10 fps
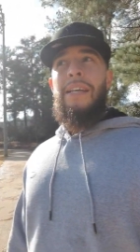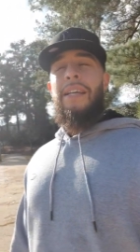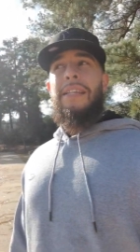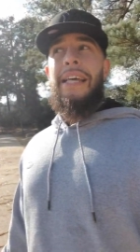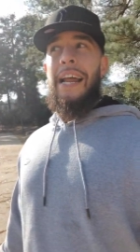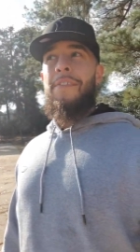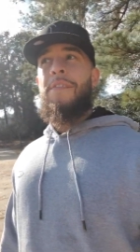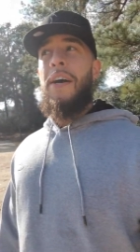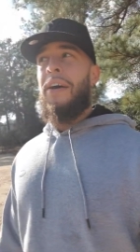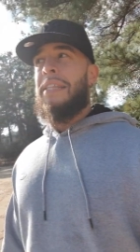that I
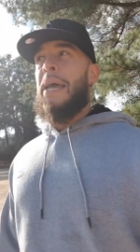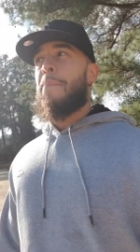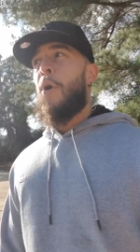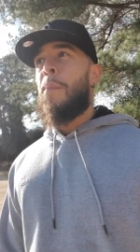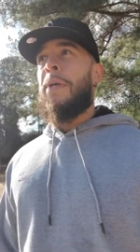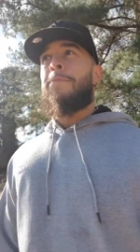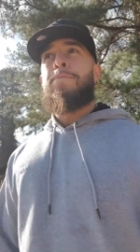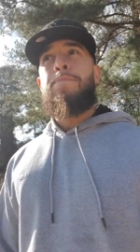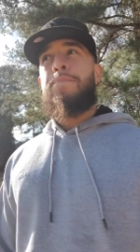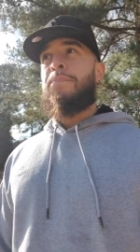felt at that moment
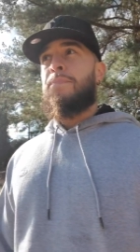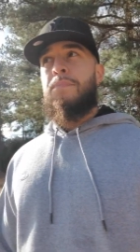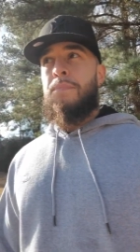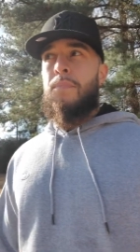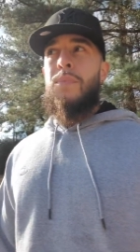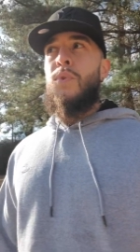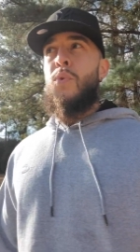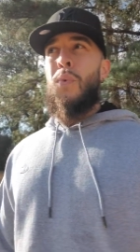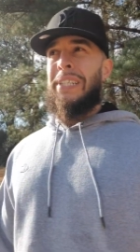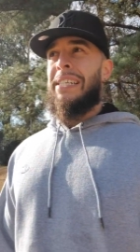
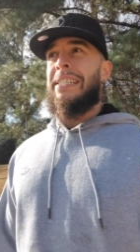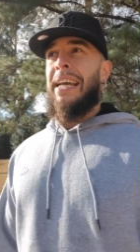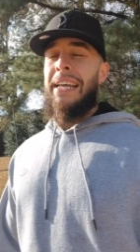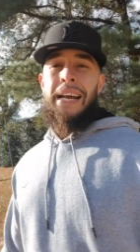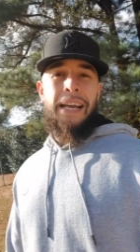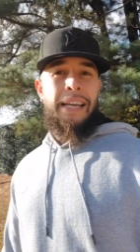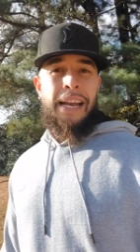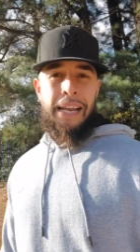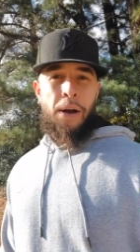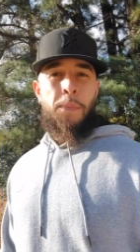was insane.
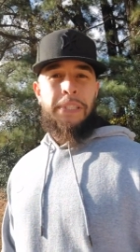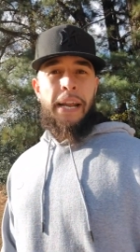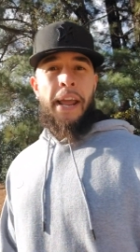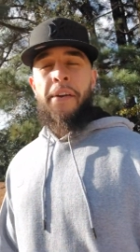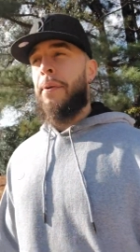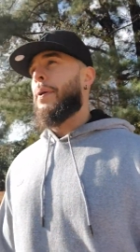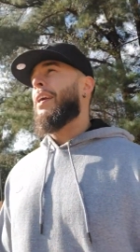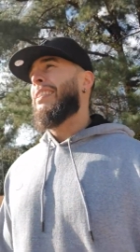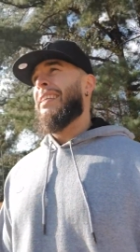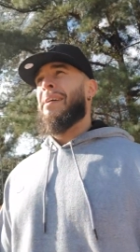I almost got angry with her.
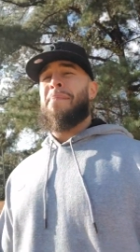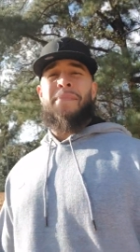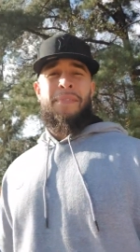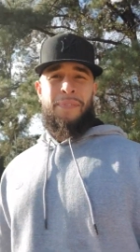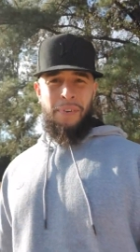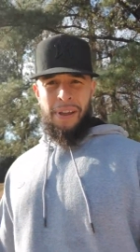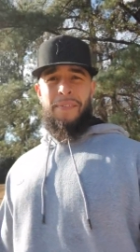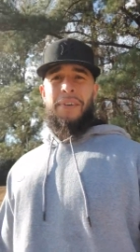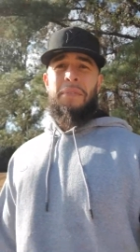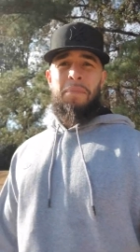I said, I'm
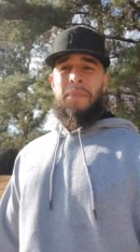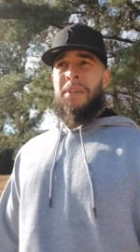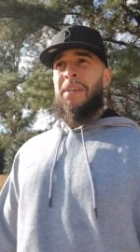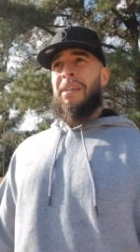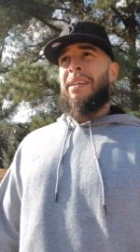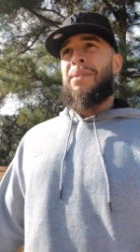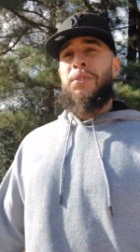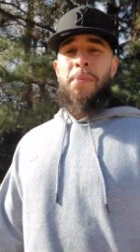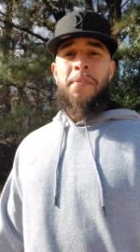forever. What you mean